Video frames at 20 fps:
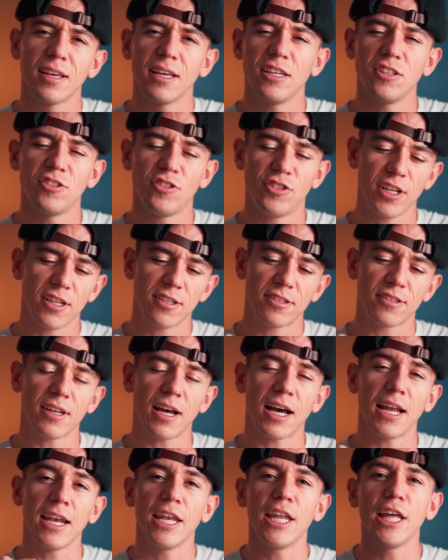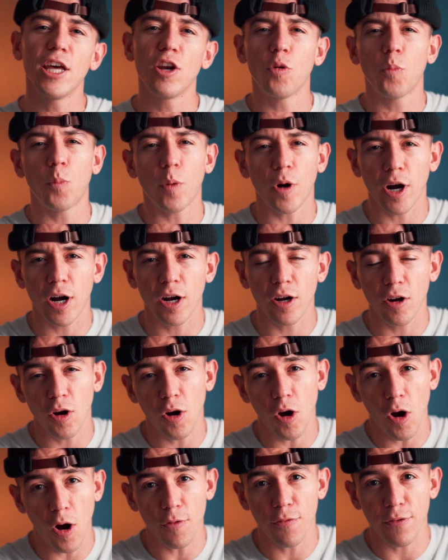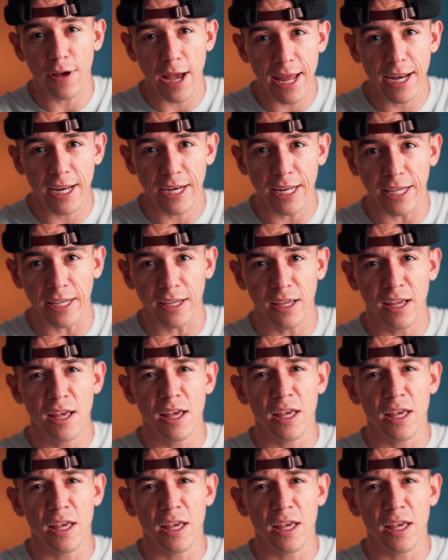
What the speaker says: is just a little part of editing.